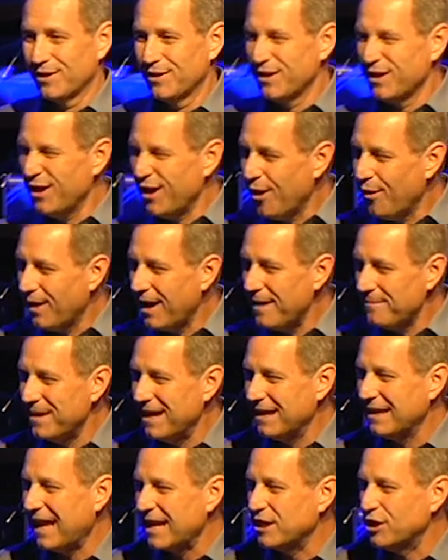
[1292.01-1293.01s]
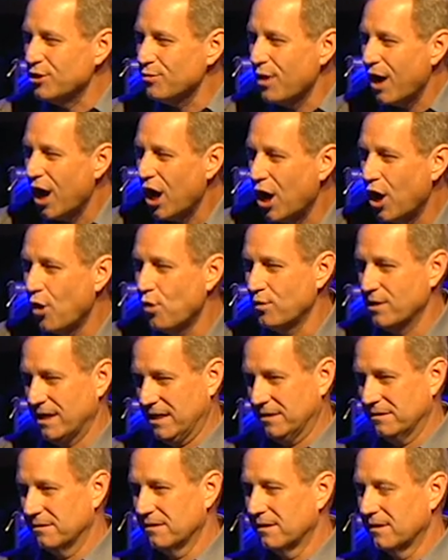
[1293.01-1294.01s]
You know what I mean? Like you own it.
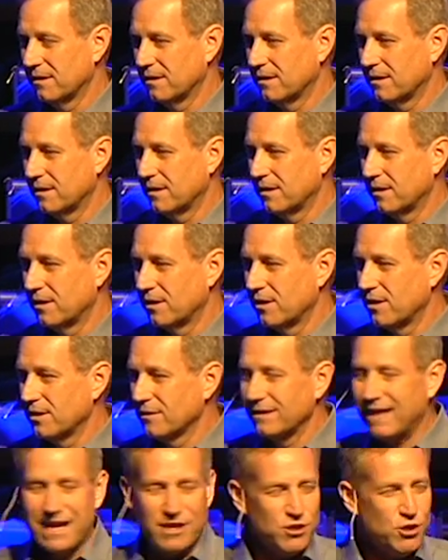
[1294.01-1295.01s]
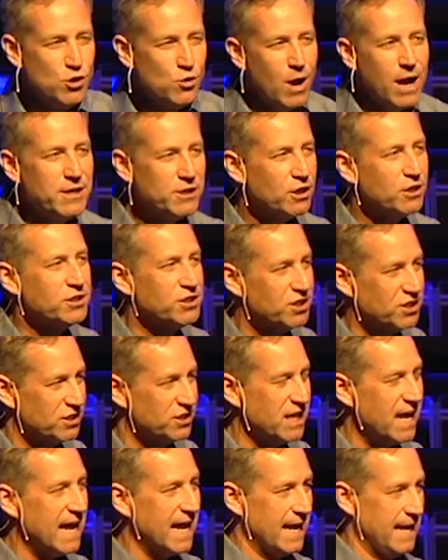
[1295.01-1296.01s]
That you
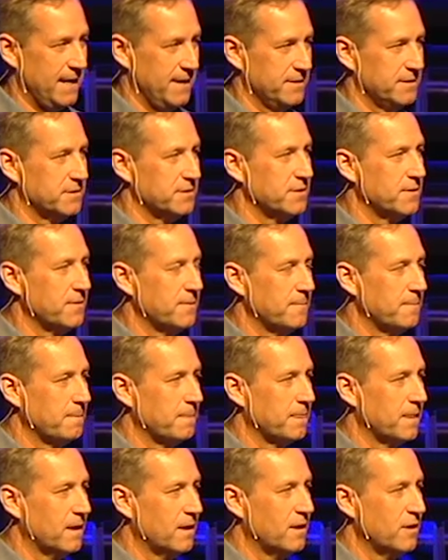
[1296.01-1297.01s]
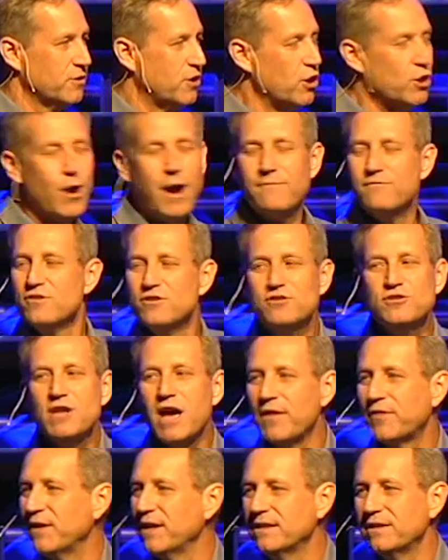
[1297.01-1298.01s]
understand that you have
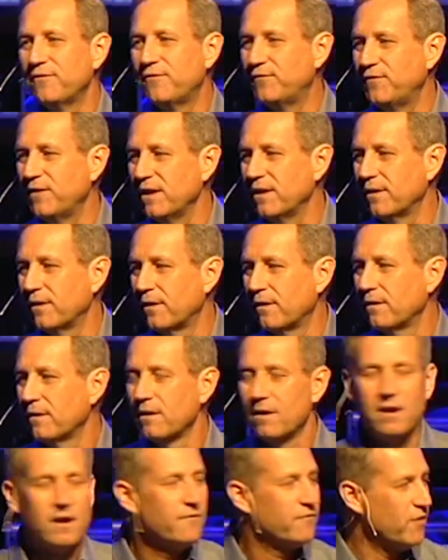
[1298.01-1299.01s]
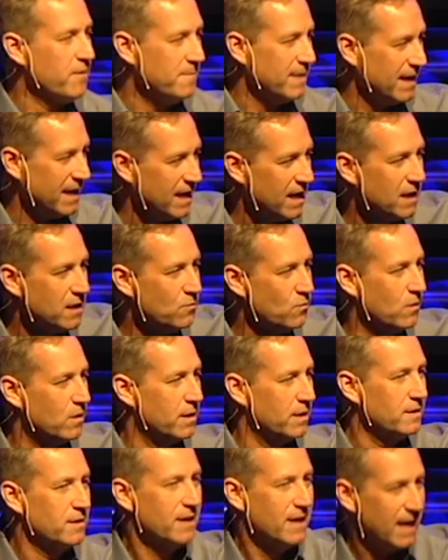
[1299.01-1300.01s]
nothing to fear from
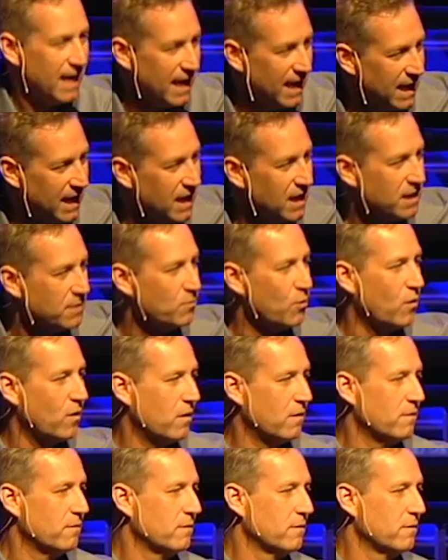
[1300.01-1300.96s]
anyone anymore.